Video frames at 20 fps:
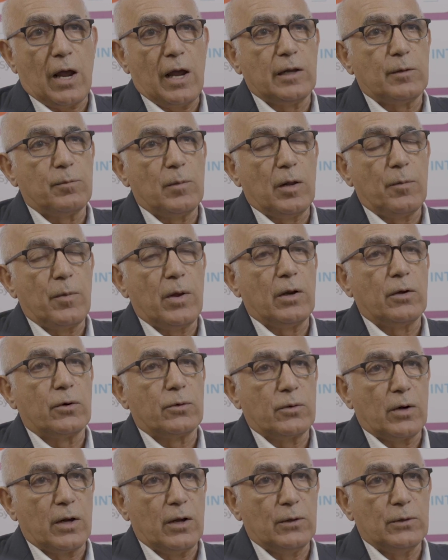
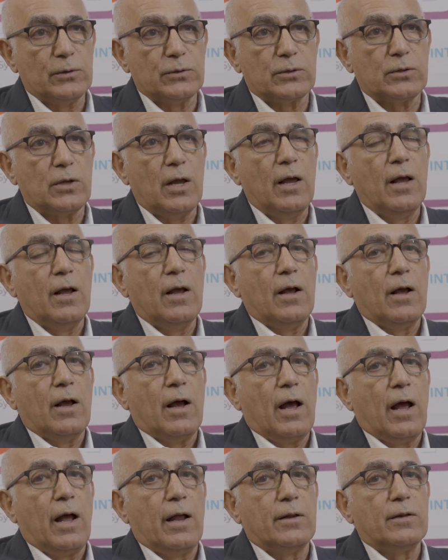8mm reels,
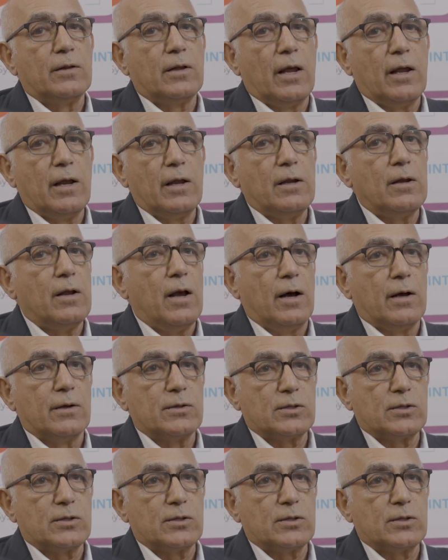and they